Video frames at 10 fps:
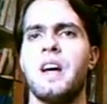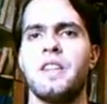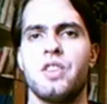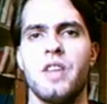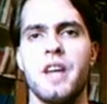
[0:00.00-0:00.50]

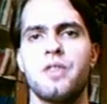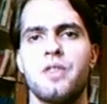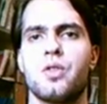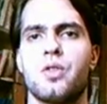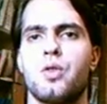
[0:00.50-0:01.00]
and
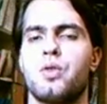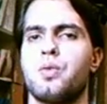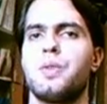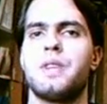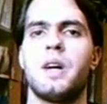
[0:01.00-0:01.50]
land,
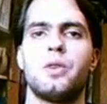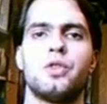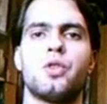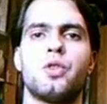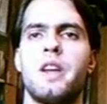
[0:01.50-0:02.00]
because
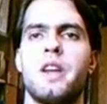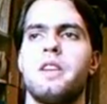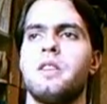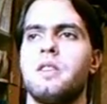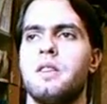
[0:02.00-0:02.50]
without
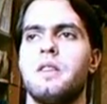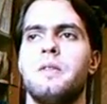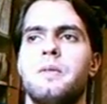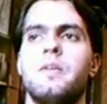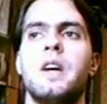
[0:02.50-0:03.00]
Ukrainian
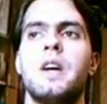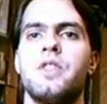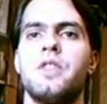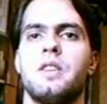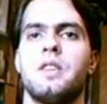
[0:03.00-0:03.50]

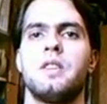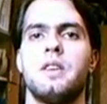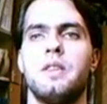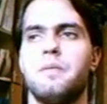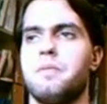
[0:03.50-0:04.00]

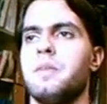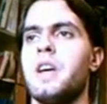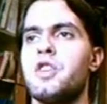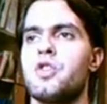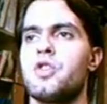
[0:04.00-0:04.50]
ethnical
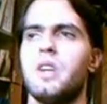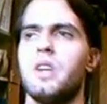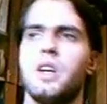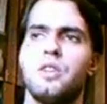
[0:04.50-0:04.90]
nation,